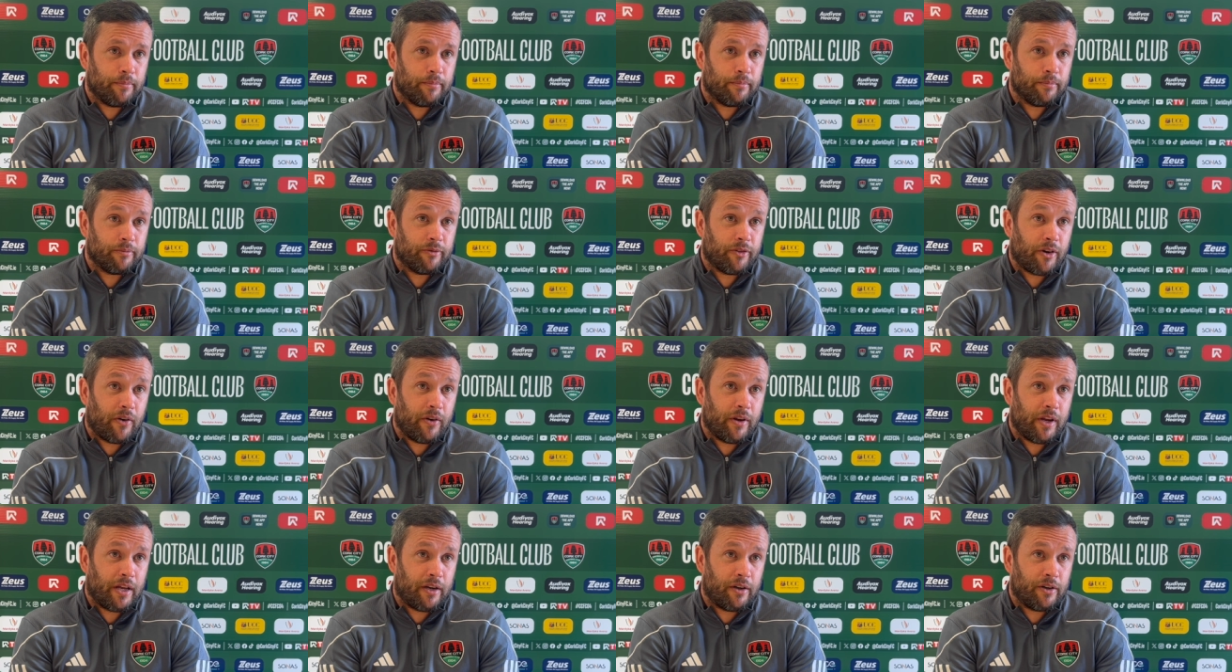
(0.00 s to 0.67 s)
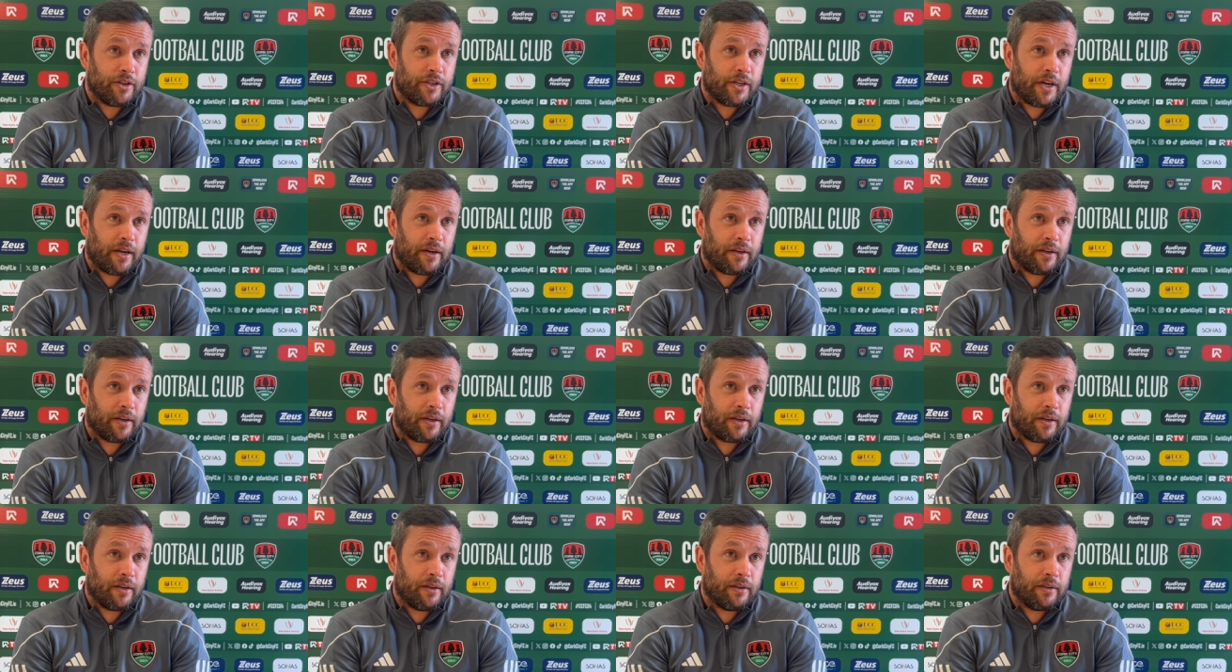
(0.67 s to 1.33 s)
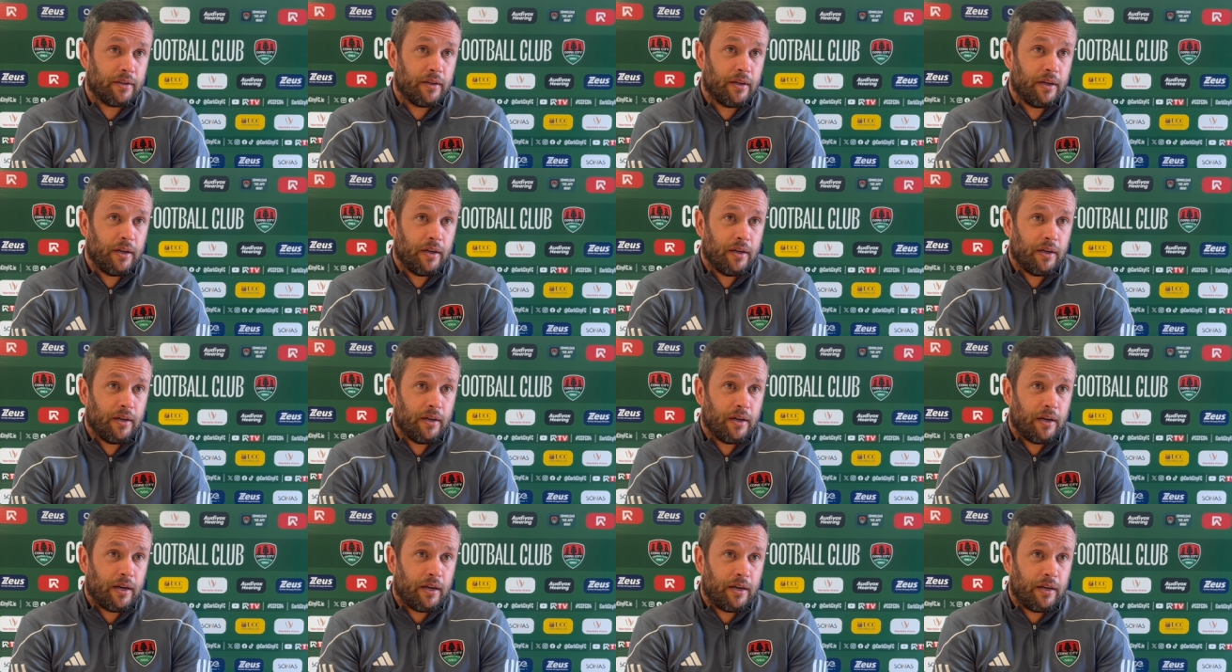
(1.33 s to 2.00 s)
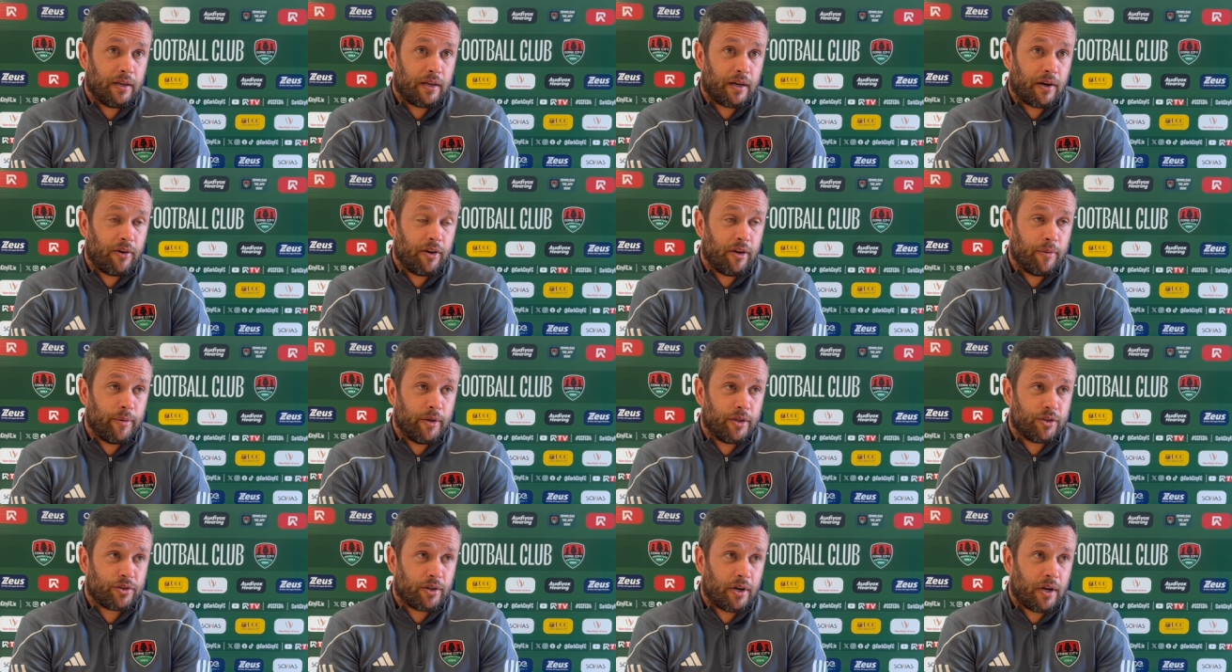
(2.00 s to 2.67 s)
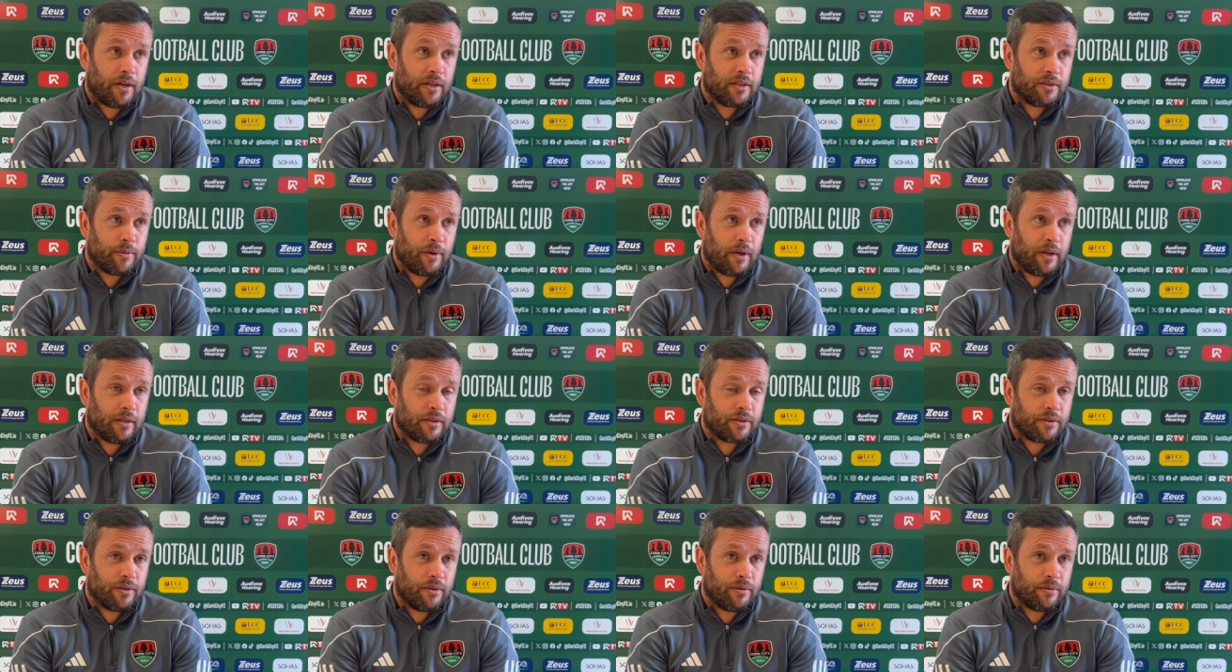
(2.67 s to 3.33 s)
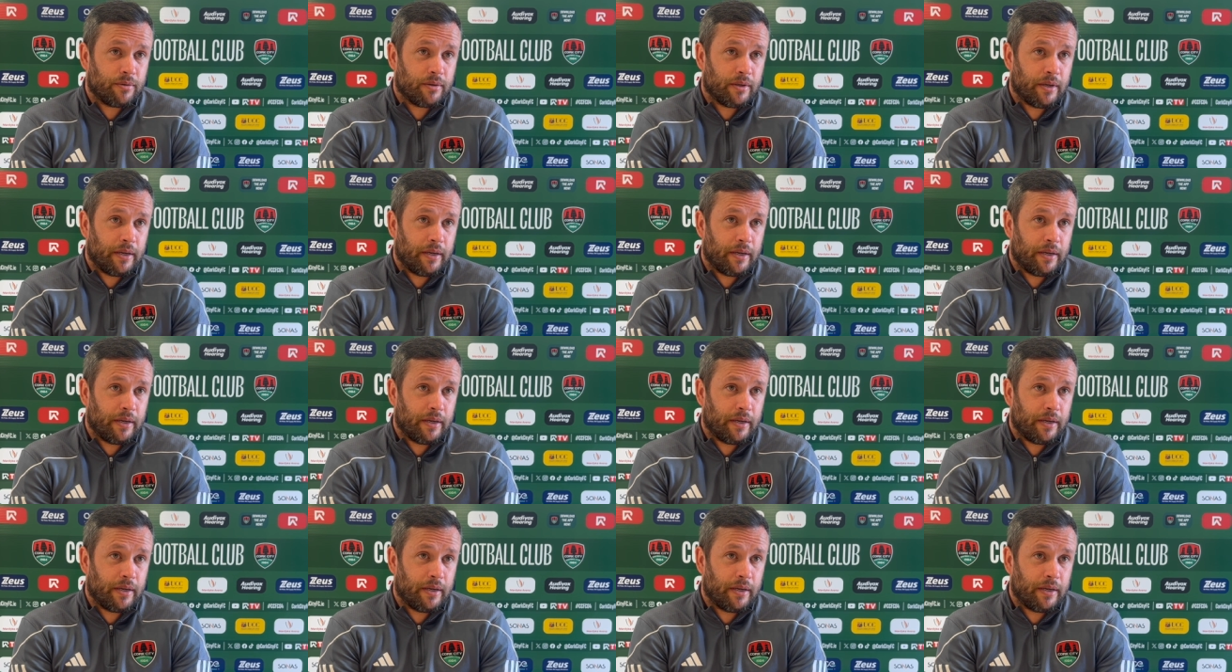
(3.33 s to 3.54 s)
very energetic, and they carry a big threat as well. So